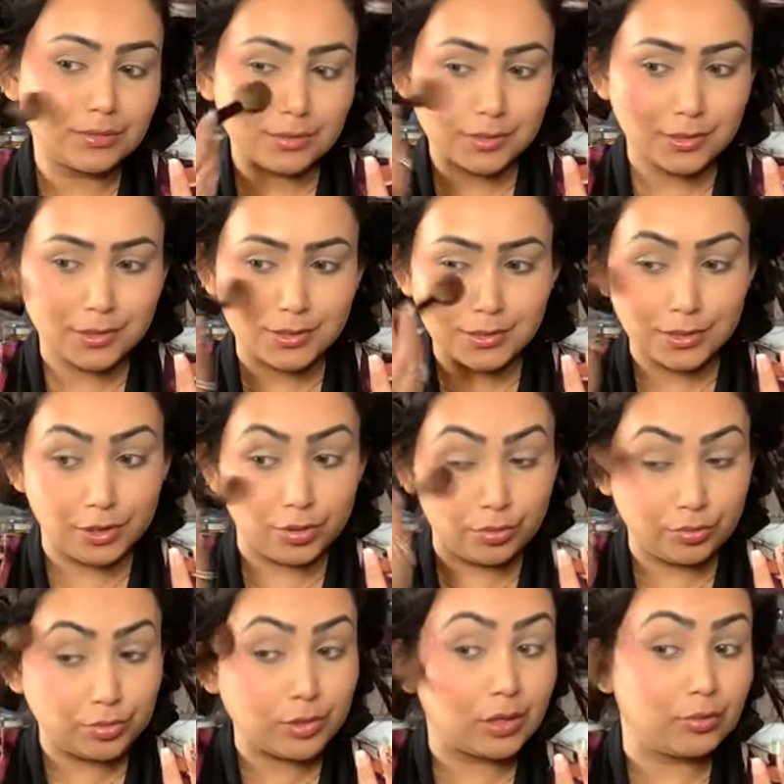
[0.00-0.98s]
this is
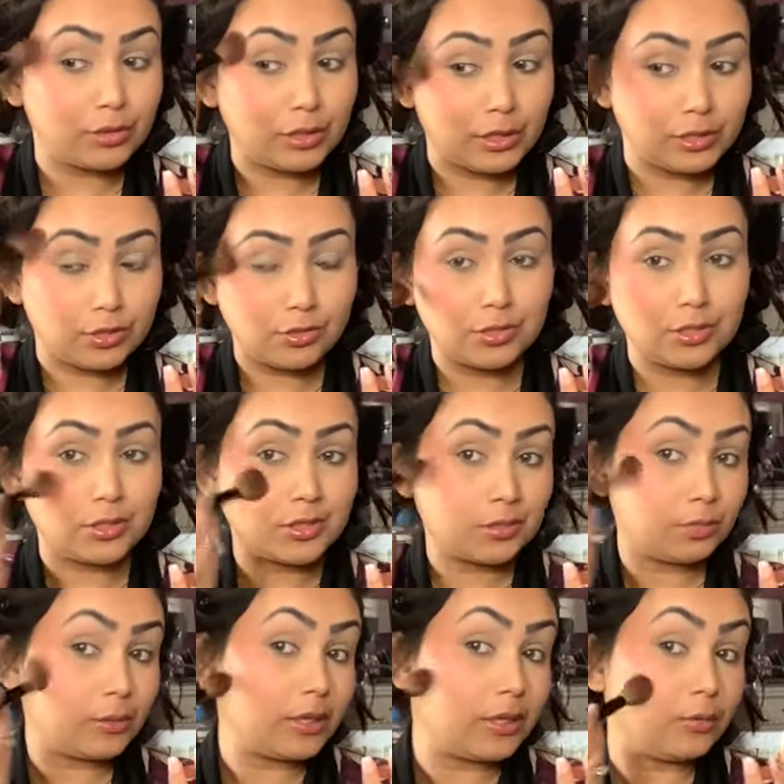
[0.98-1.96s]
new, so I would like to
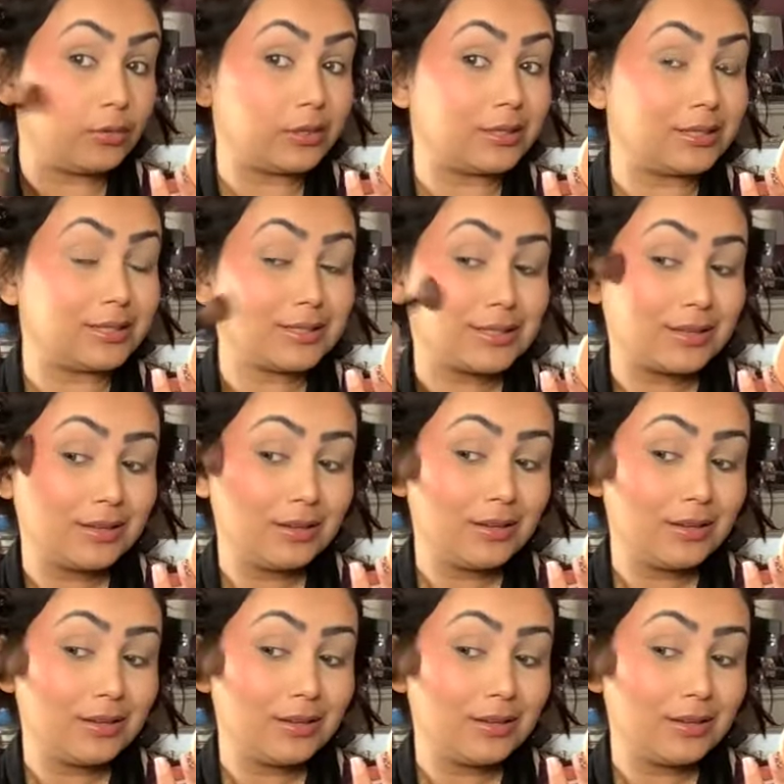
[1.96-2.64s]
just play with it